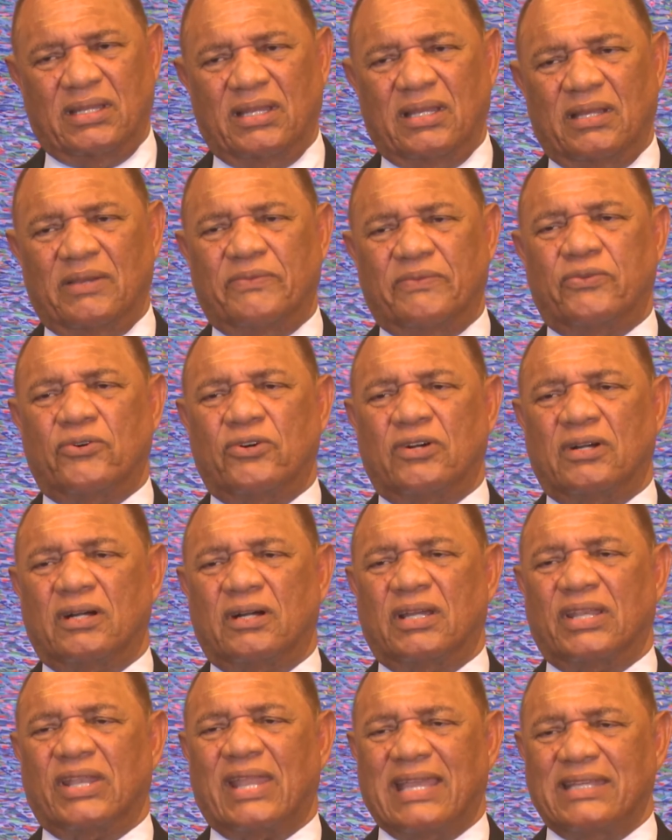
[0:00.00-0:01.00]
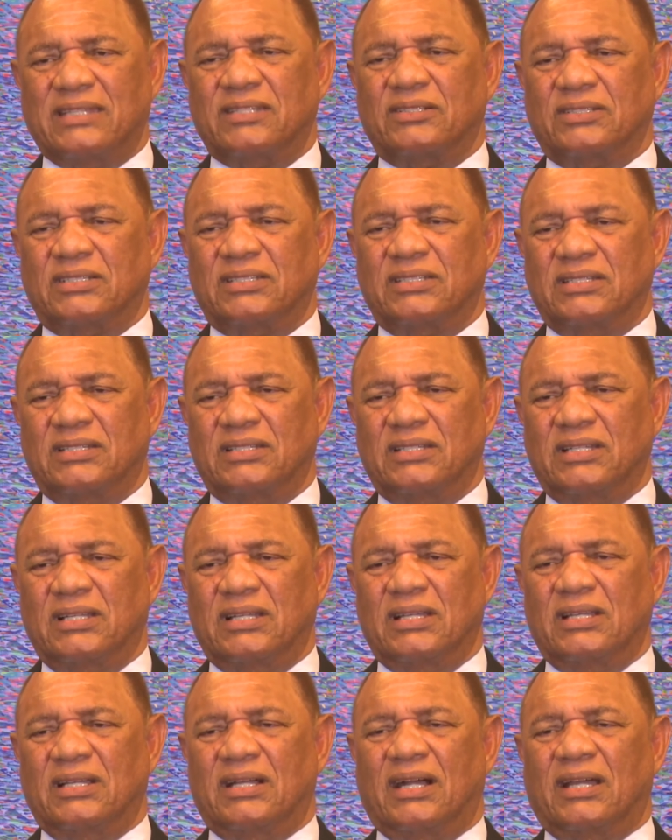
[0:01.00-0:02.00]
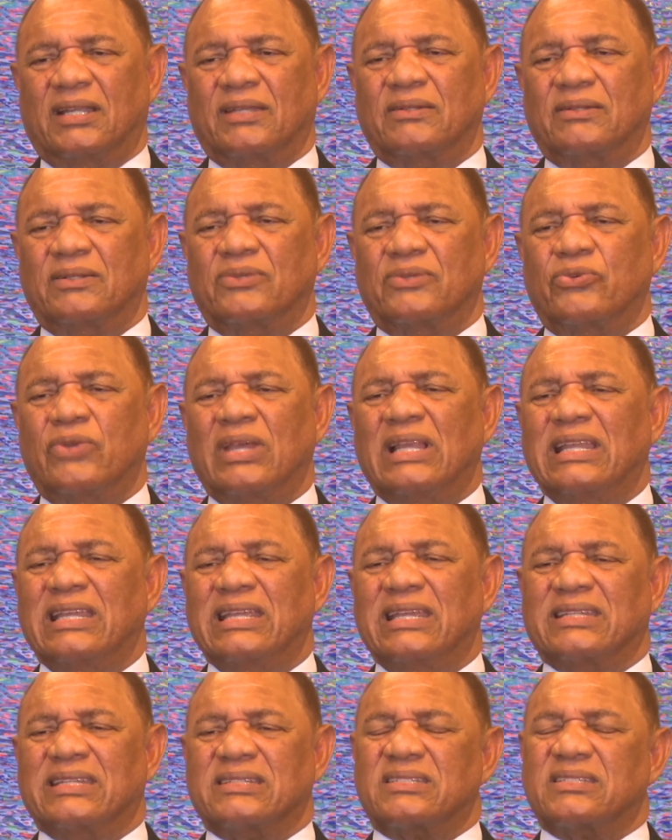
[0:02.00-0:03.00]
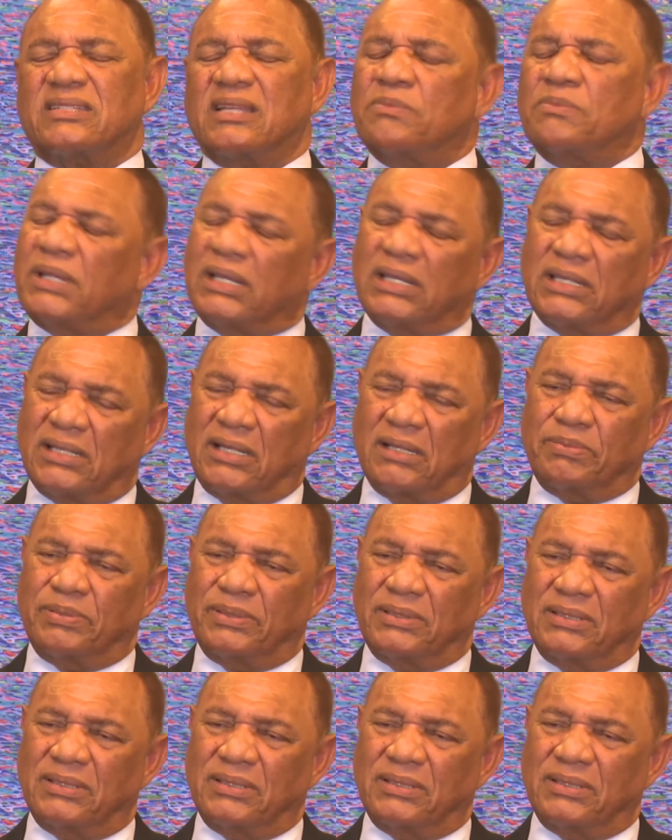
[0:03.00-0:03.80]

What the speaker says: for a knighthood. And really, in summing it up,